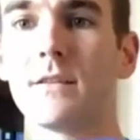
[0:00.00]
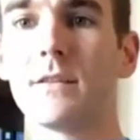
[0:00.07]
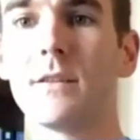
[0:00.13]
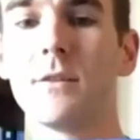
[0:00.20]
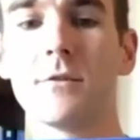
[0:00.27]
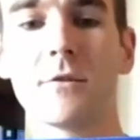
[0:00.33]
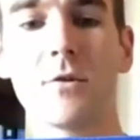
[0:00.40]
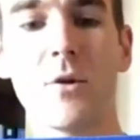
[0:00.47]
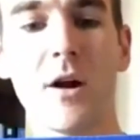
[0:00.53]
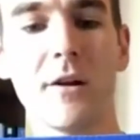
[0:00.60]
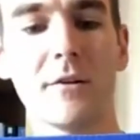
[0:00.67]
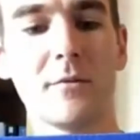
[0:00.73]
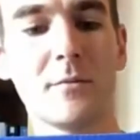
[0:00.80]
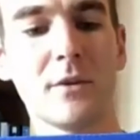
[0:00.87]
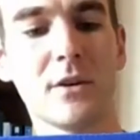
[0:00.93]
your
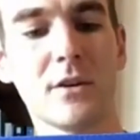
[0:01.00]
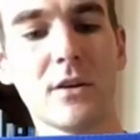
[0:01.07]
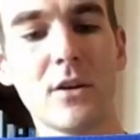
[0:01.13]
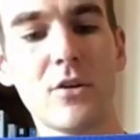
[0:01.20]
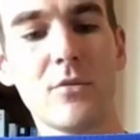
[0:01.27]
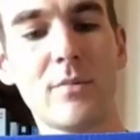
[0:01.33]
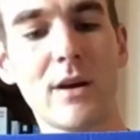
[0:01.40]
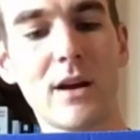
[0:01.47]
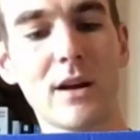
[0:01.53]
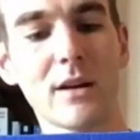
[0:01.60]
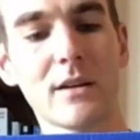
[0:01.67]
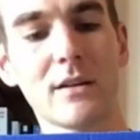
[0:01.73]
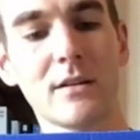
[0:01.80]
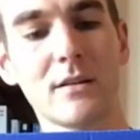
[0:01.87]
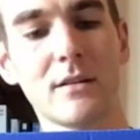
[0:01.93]
aquarium, you can go back
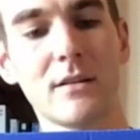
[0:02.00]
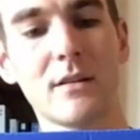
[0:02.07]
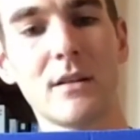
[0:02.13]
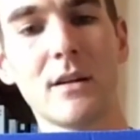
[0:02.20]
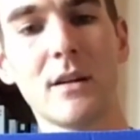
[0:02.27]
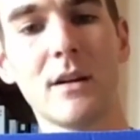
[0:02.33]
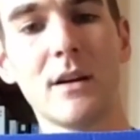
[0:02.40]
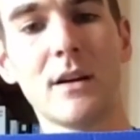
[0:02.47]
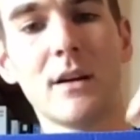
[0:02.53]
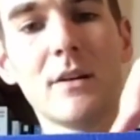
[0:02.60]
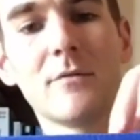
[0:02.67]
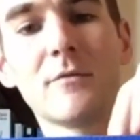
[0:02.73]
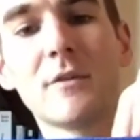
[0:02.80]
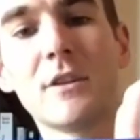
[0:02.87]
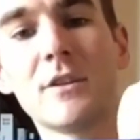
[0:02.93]
and
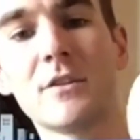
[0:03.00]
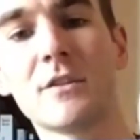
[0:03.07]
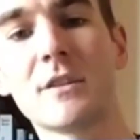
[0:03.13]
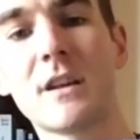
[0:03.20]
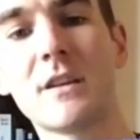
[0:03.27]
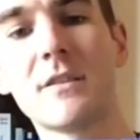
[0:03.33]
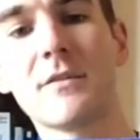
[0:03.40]
readjust any of the